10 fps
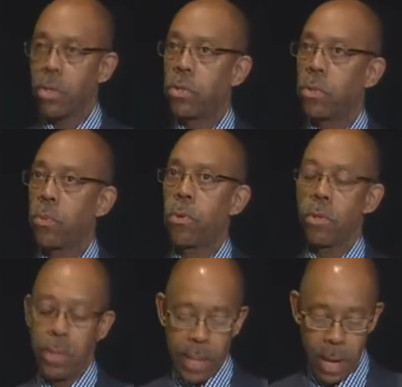to the
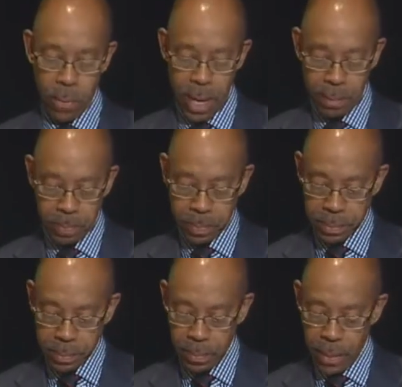world in that way.
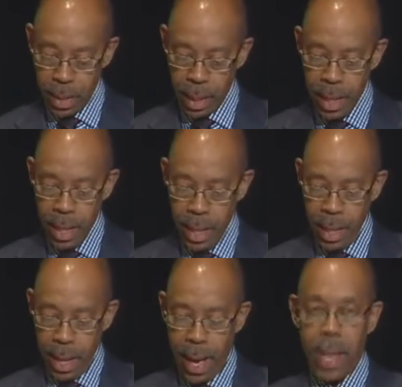
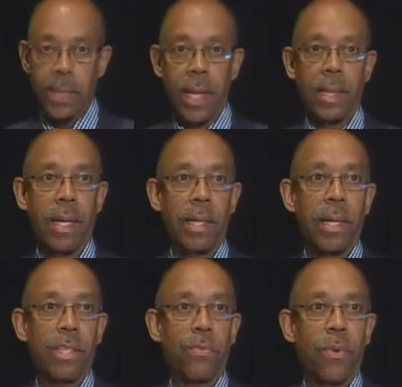I think then that
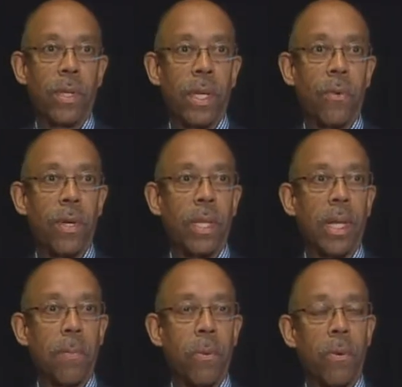it's really critically
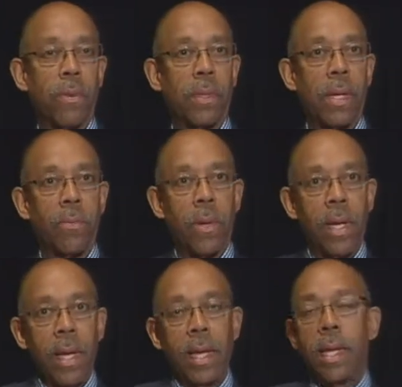important that
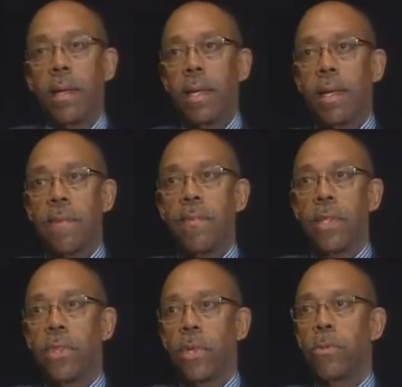we, g- given
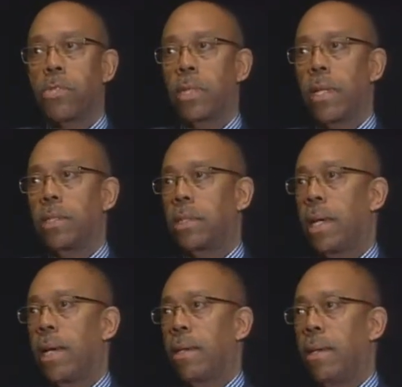that those things that
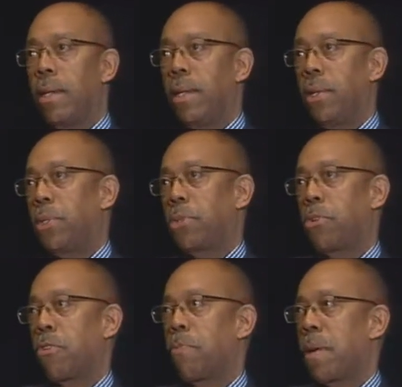I
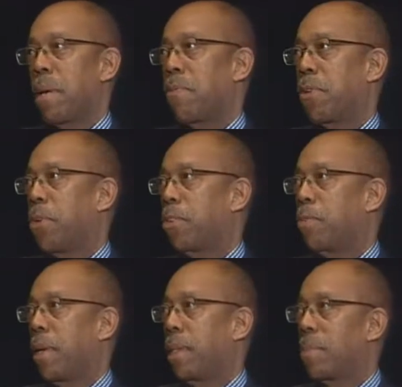sort of made up for you as
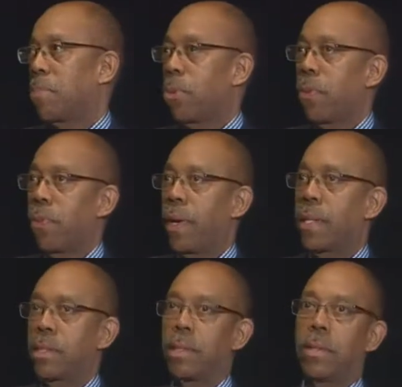being the important
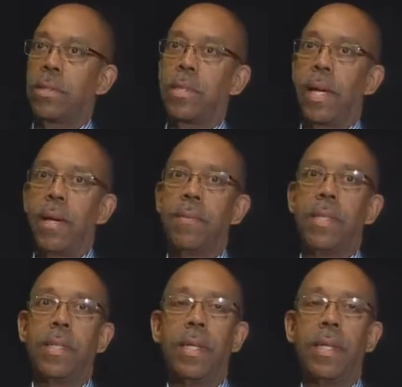things to, to have a,